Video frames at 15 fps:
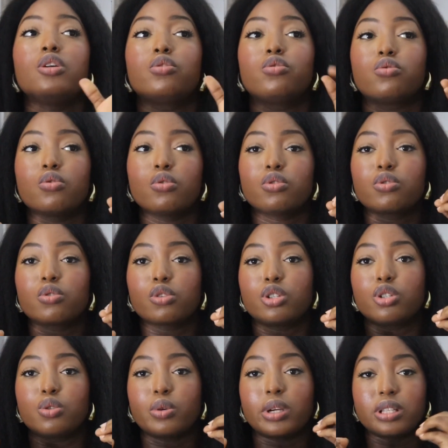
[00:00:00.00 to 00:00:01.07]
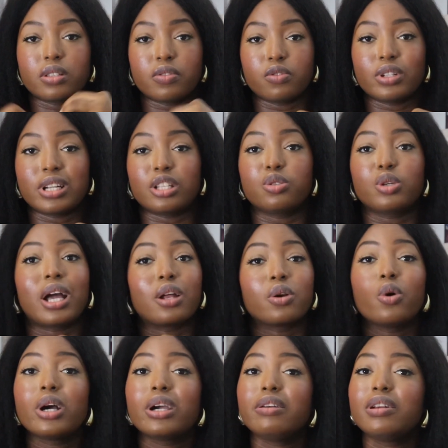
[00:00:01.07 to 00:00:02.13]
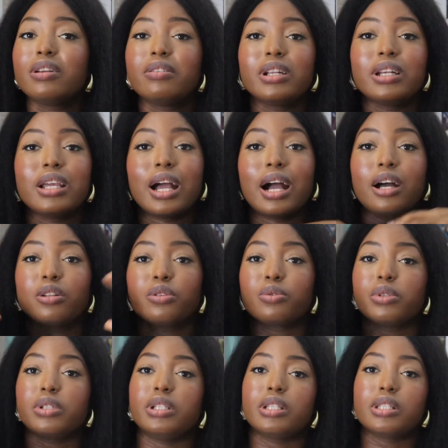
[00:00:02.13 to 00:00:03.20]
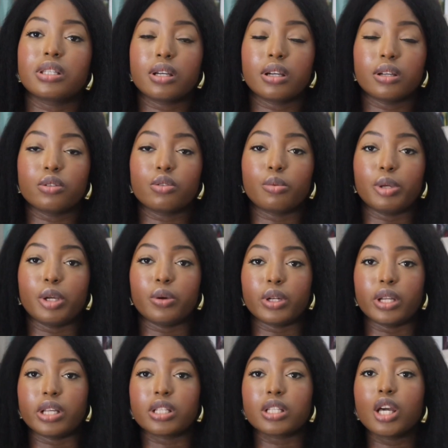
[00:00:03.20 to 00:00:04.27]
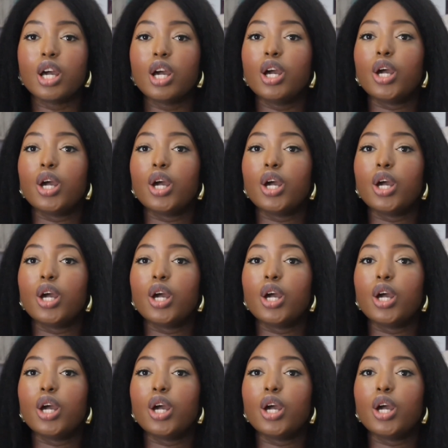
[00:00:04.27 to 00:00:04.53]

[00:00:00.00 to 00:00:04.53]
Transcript: so stressful that you cannot really handle it, to be honest,